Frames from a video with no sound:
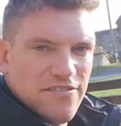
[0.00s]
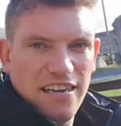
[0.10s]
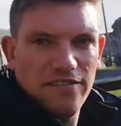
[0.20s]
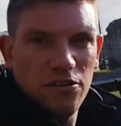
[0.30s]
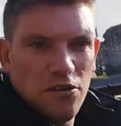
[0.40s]
and have
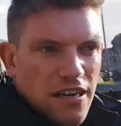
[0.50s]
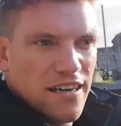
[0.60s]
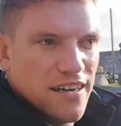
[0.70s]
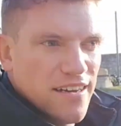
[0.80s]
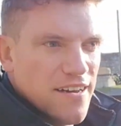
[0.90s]
a look.
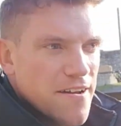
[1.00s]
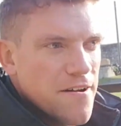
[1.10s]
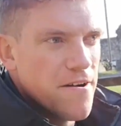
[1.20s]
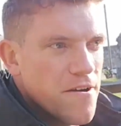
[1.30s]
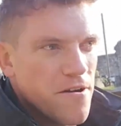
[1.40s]

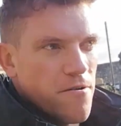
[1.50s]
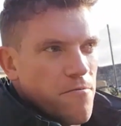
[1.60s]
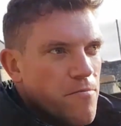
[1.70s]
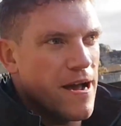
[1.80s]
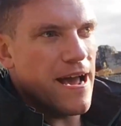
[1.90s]

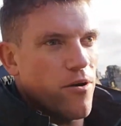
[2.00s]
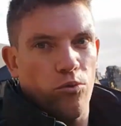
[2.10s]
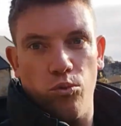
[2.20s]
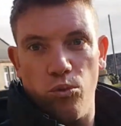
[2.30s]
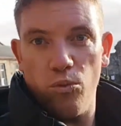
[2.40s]
I
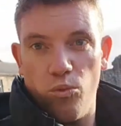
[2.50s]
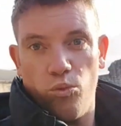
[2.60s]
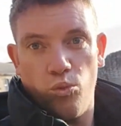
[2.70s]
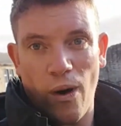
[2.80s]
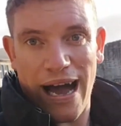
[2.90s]

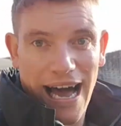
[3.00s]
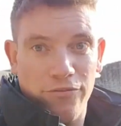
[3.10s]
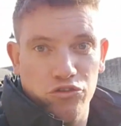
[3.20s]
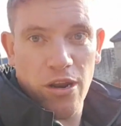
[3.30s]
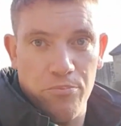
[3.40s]
have
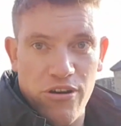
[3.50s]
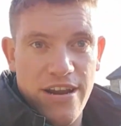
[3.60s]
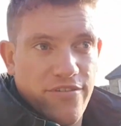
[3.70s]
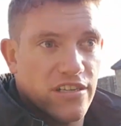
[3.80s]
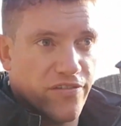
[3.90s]
done a
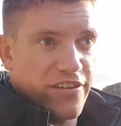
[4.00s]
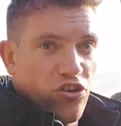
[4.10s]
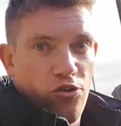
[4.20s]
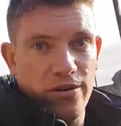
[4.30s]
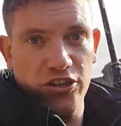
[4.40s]
previous video
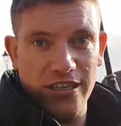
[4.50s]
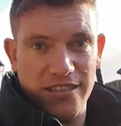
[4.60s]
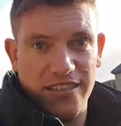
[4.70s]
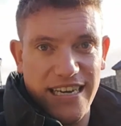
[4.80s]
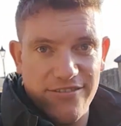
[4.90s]
which you can
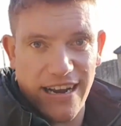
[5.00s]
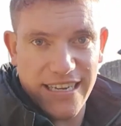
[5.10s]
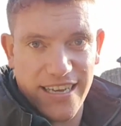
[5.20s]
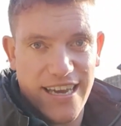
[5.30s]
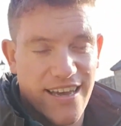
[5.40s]
see right
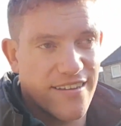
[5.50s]
here.